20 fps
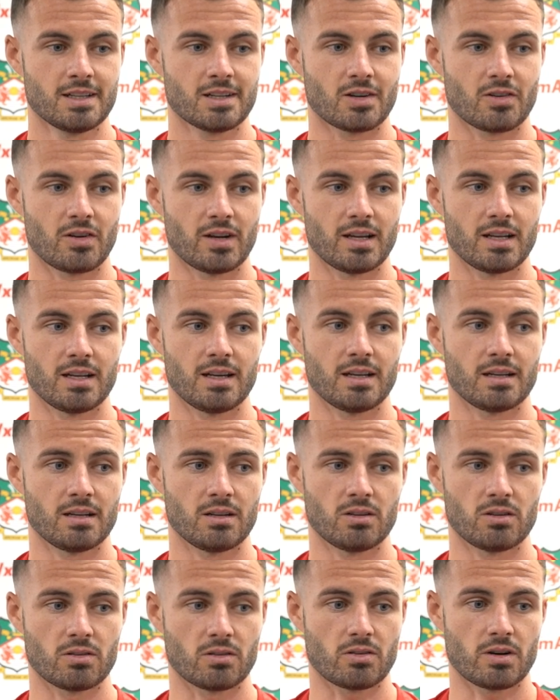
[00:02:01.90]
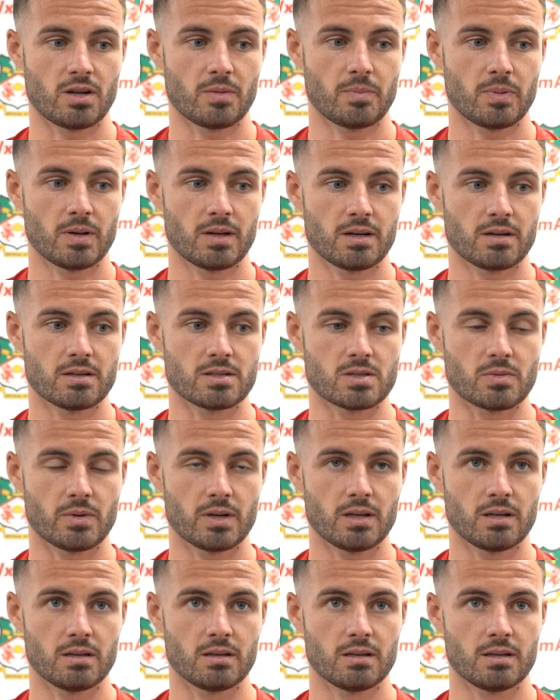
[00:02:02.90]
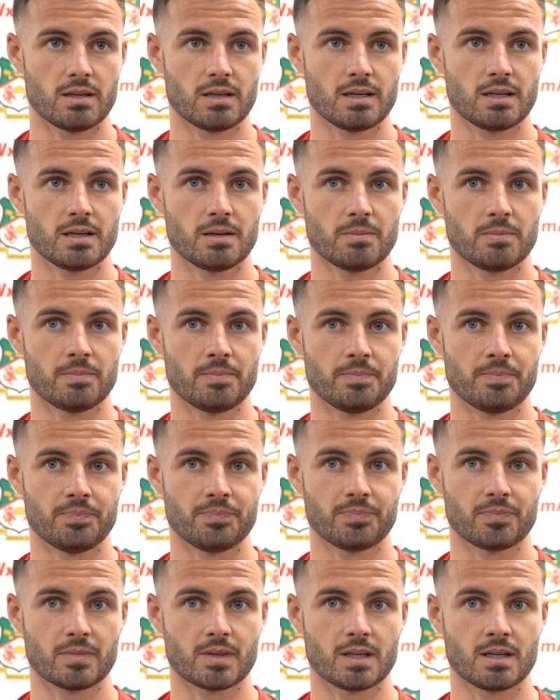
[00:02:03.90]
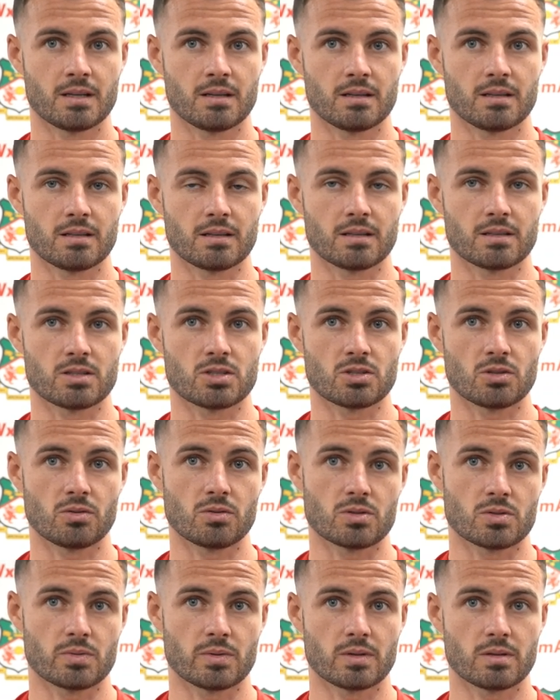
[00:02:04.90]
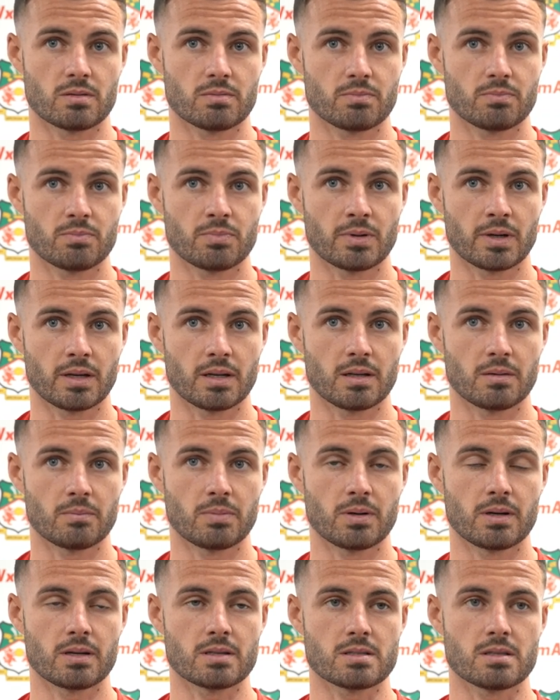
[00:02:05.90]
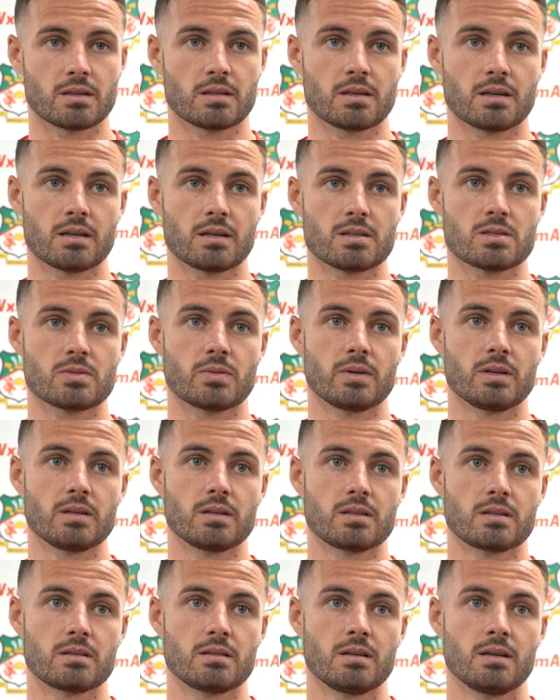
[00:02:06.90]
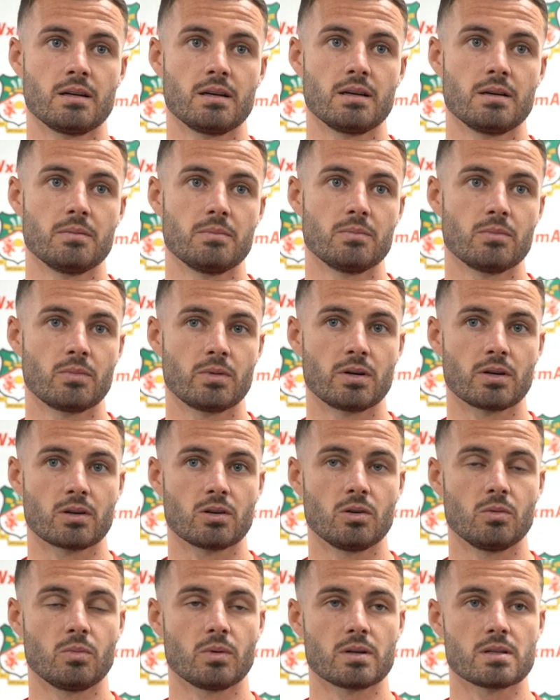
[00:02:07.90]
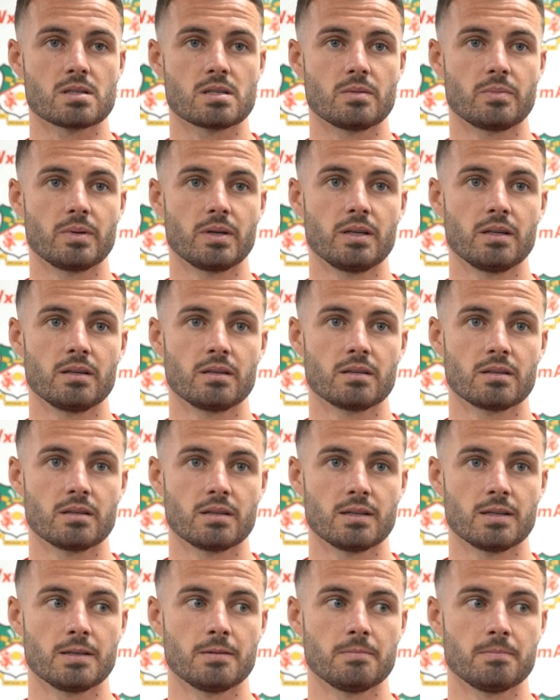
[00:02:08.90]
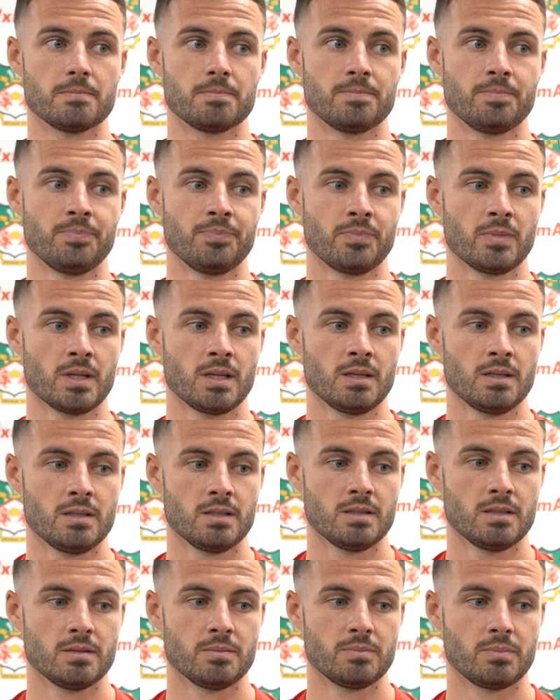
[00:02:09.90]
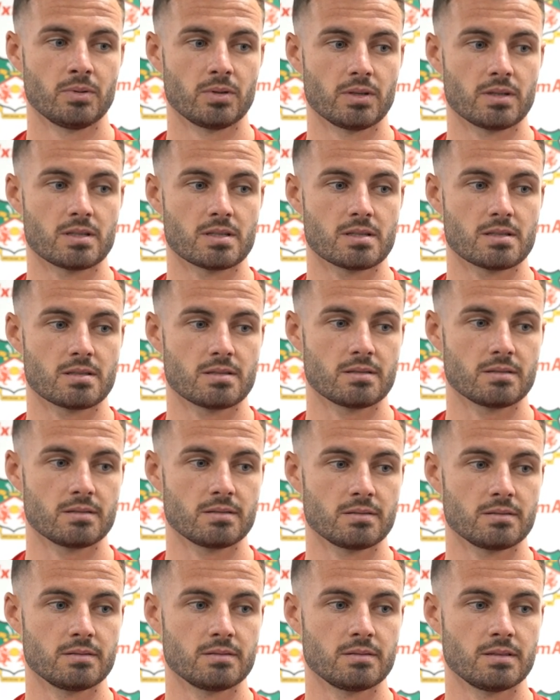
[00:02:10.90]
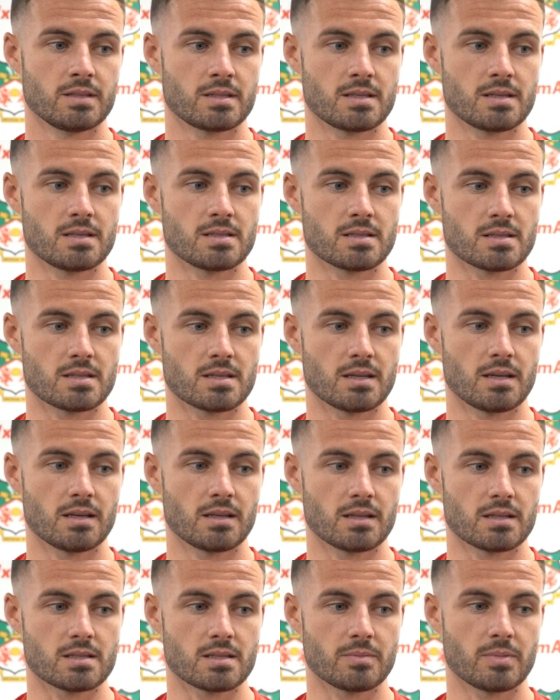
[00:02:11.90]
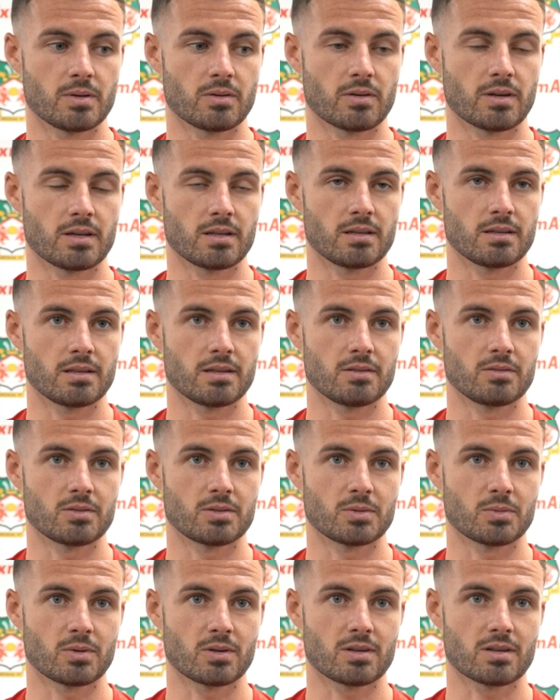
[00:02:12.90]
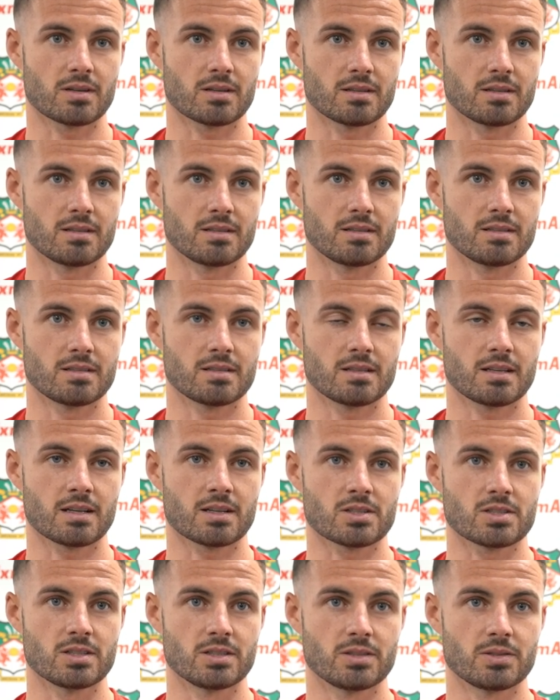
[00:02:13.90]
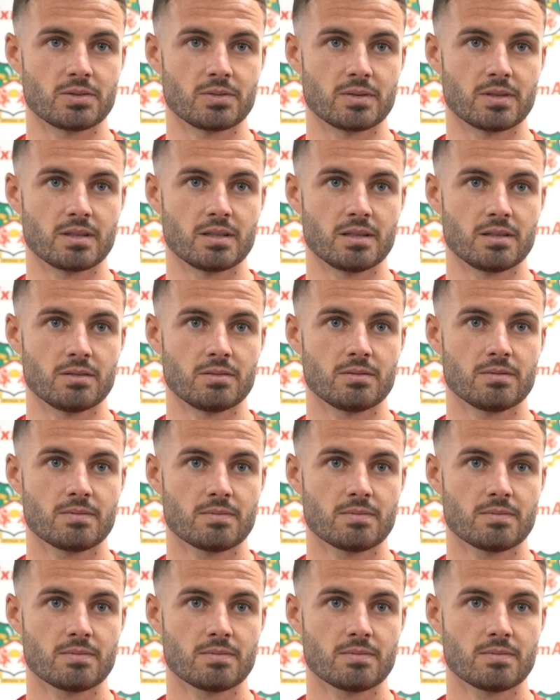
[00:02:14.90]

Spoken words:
great lad, another great player as well. And I think it shows with bringing in players like that as well, where the club wants to be. But it's easy to say. It's about getting down to work and actually doing it now.